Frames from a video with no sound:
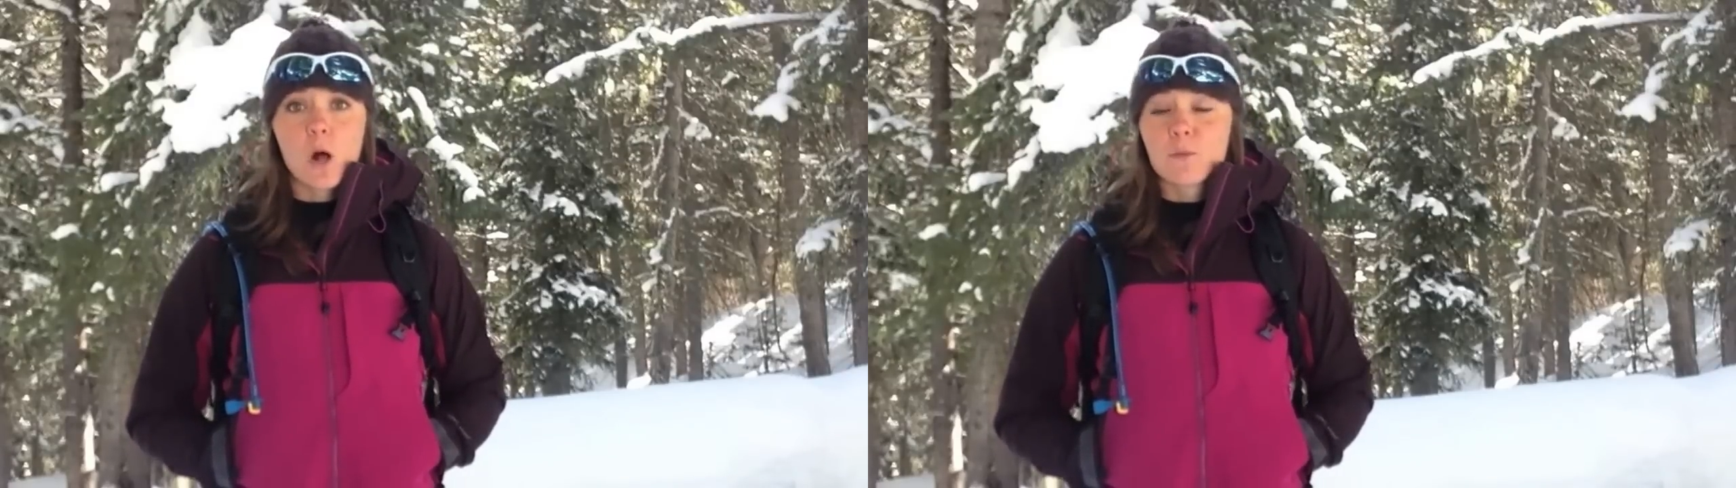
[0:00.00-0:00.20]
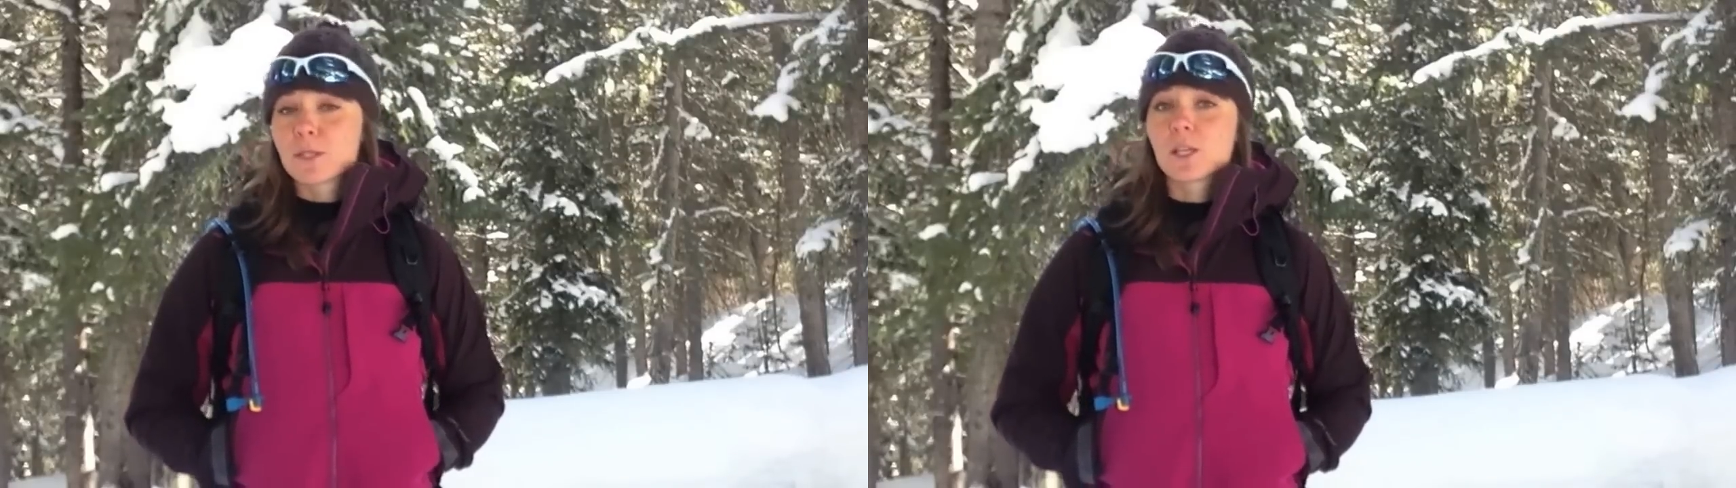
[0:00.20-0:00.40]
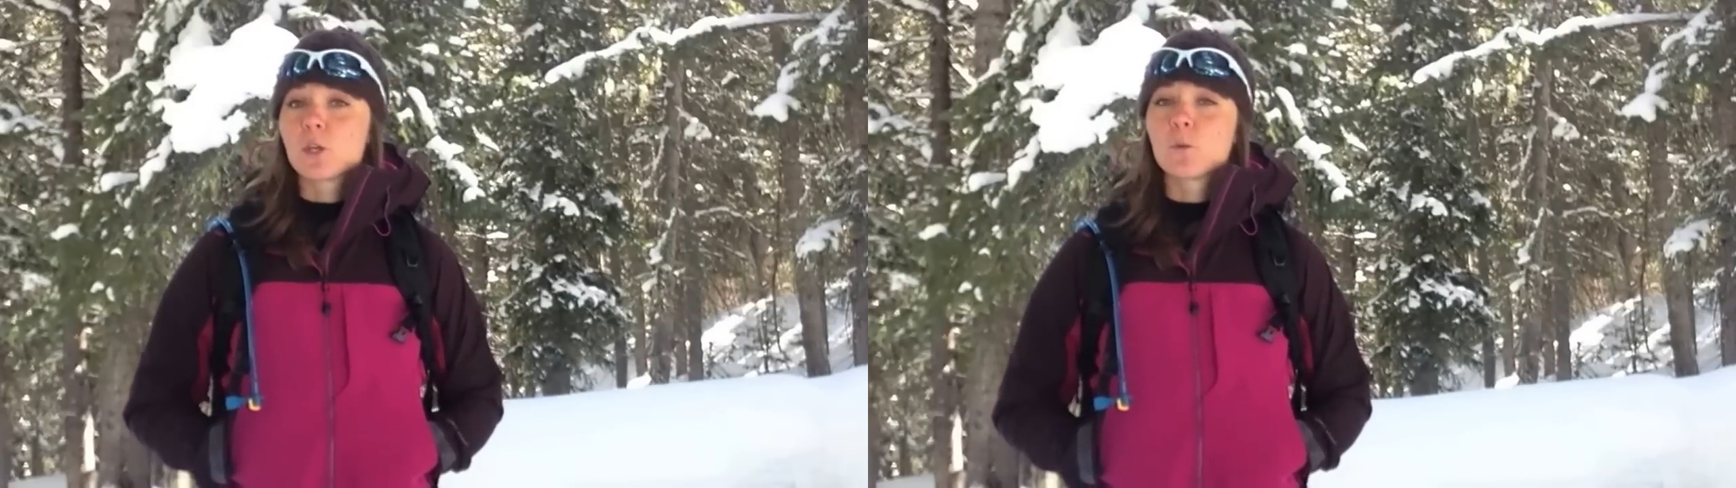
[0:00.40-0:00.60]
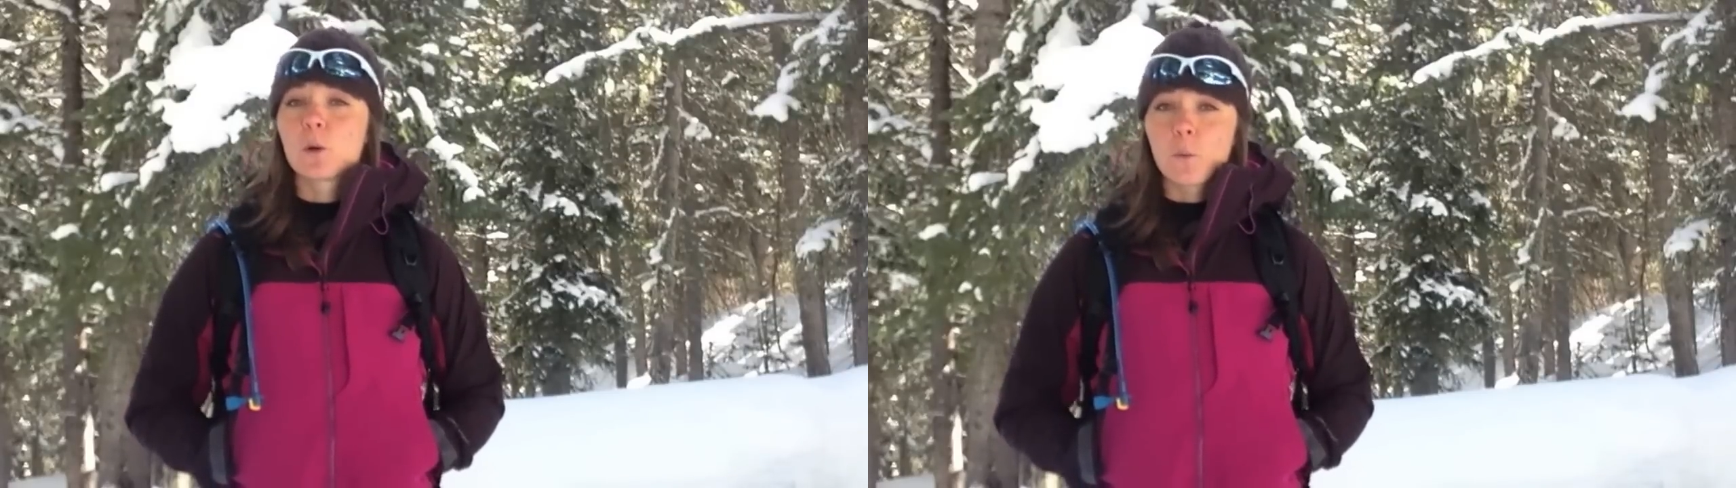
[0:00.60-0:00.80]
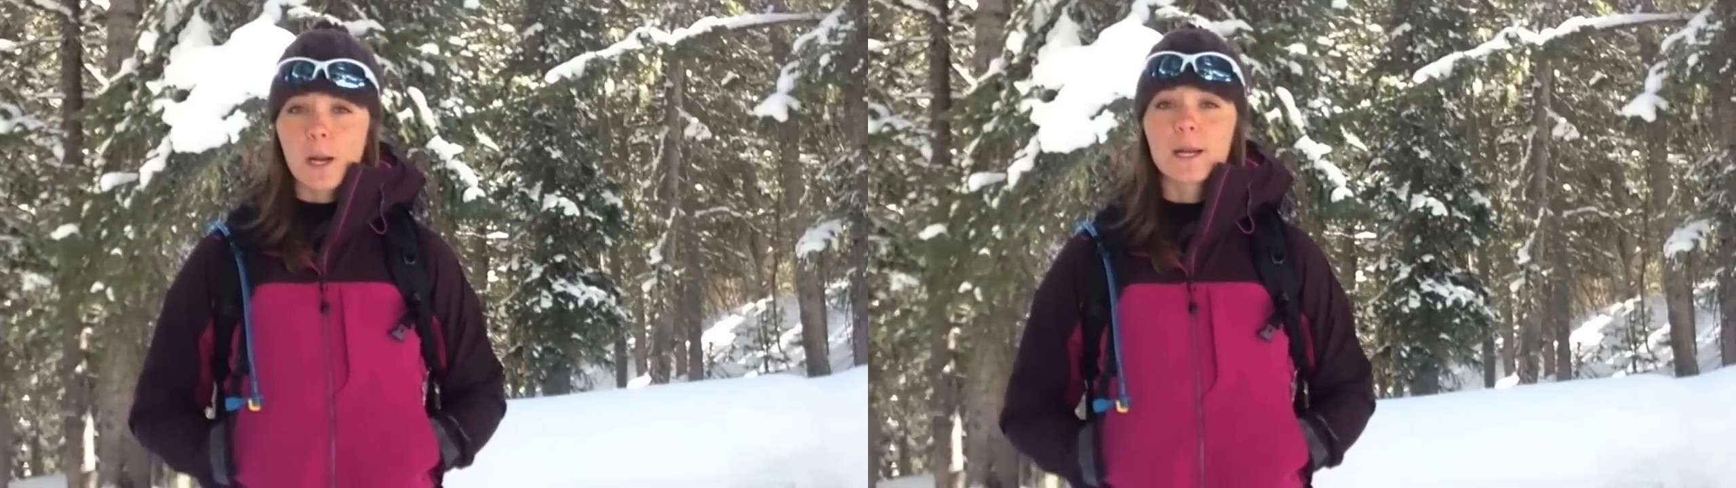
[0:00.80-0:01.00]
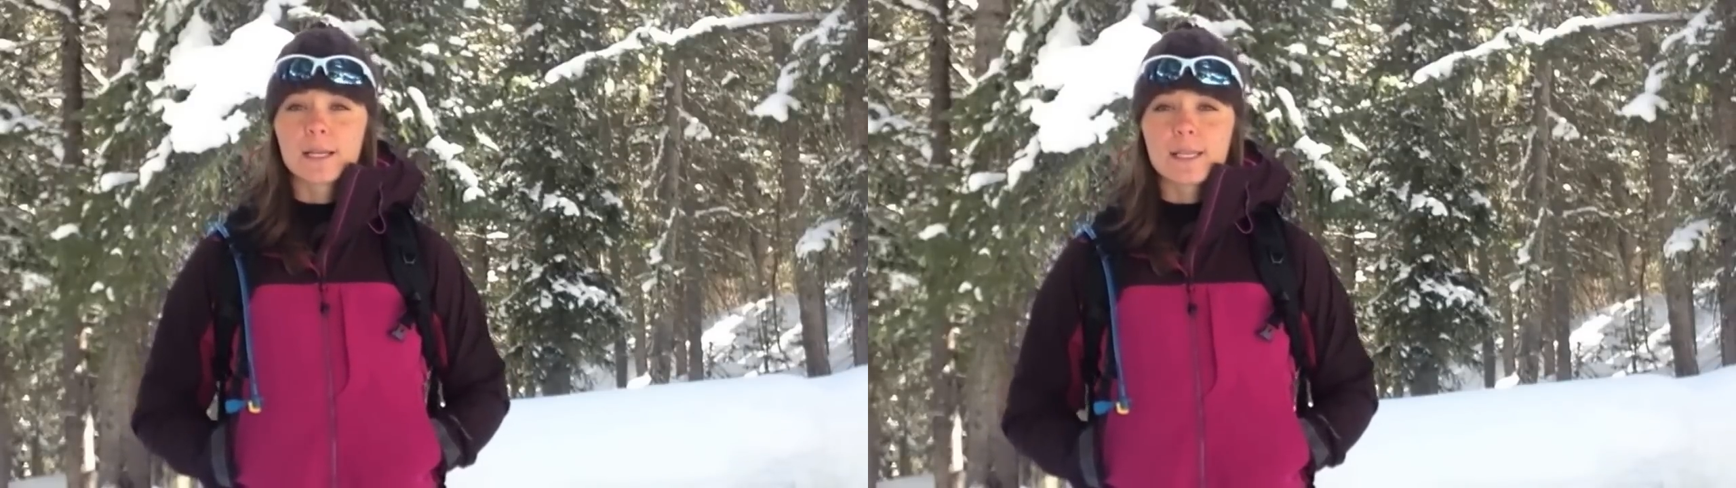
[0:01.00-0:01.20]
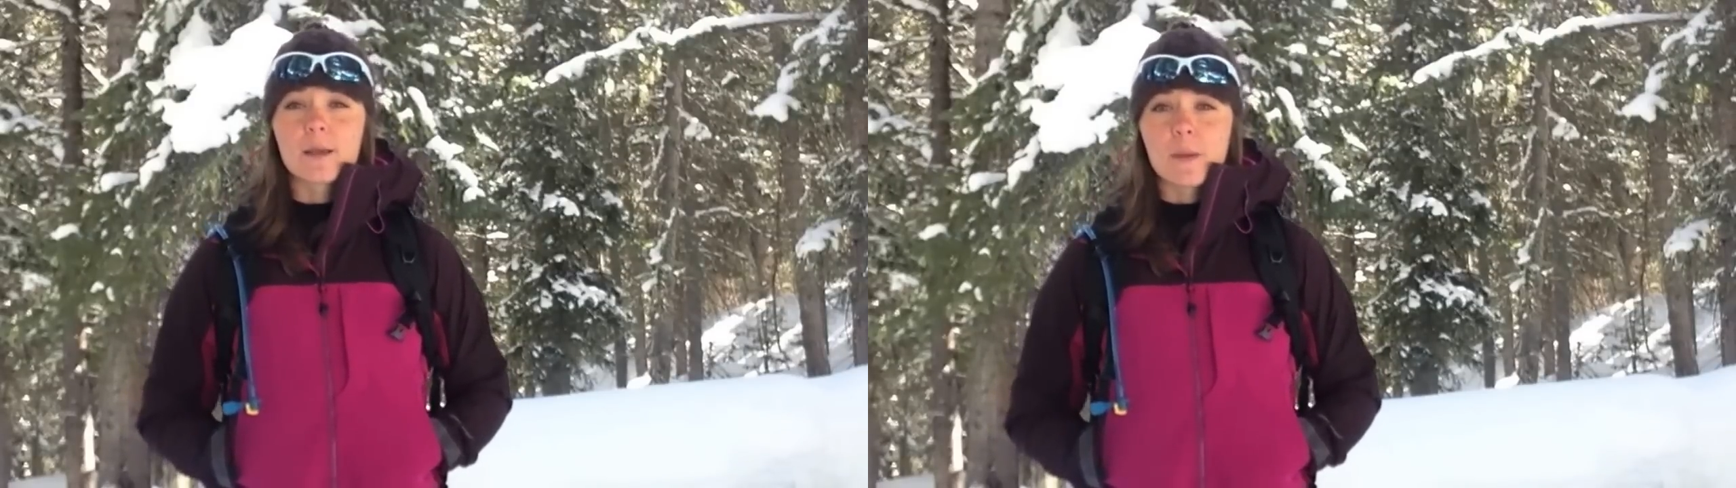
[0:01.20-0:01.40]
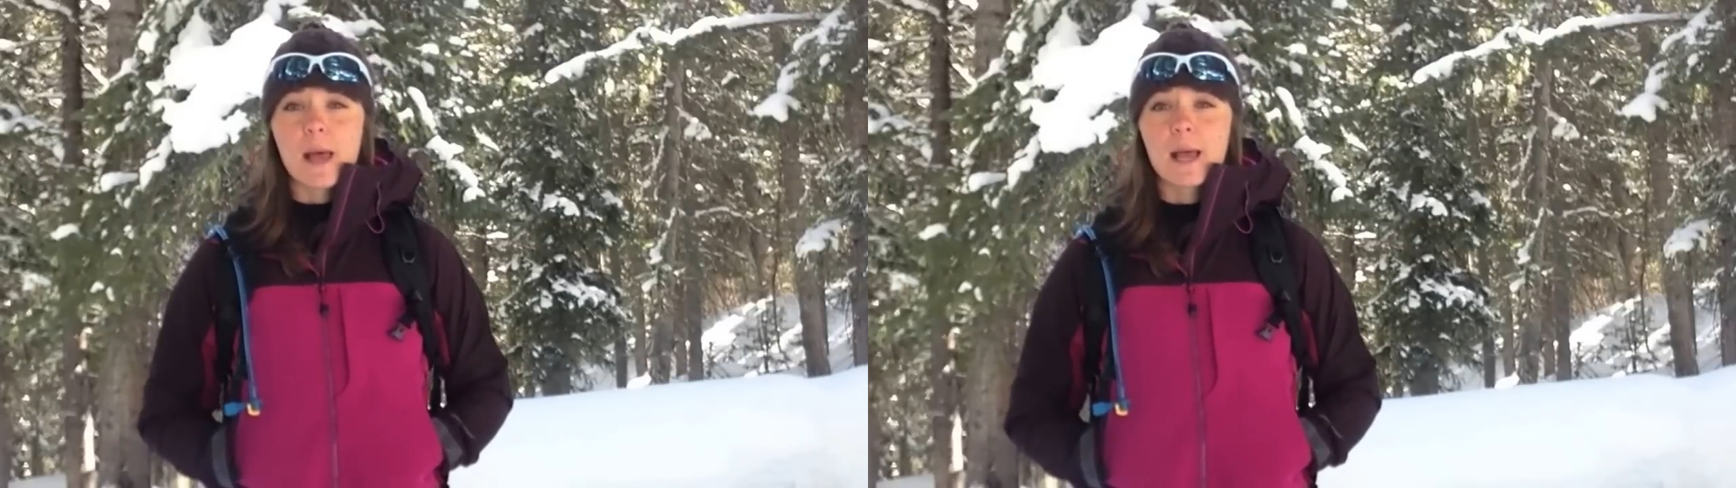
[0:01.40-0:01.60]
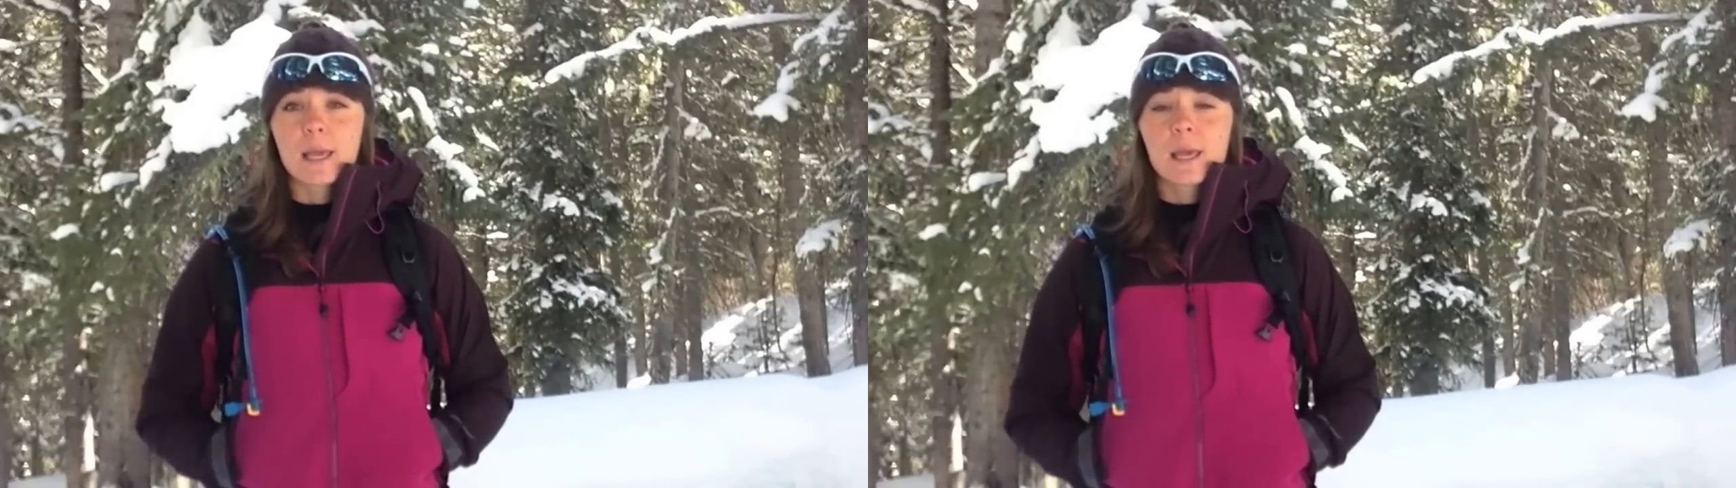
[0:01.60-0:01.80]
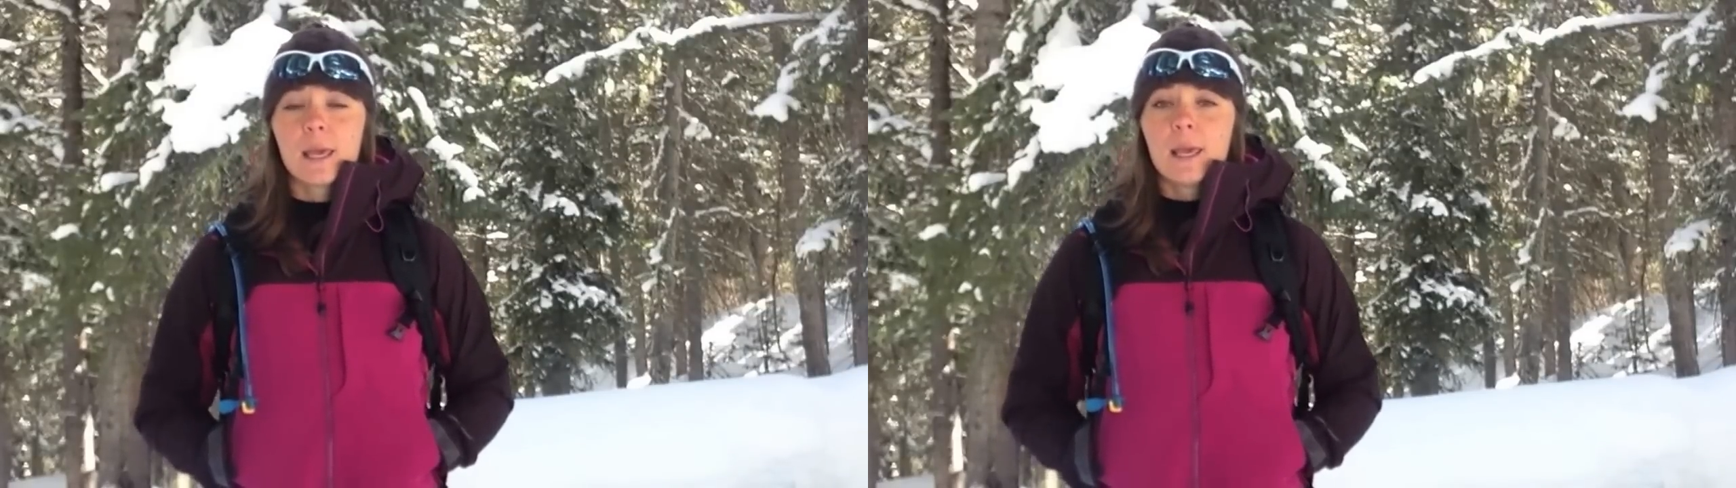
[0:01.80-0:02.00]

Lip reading: almost like you weren't wearing a day pack,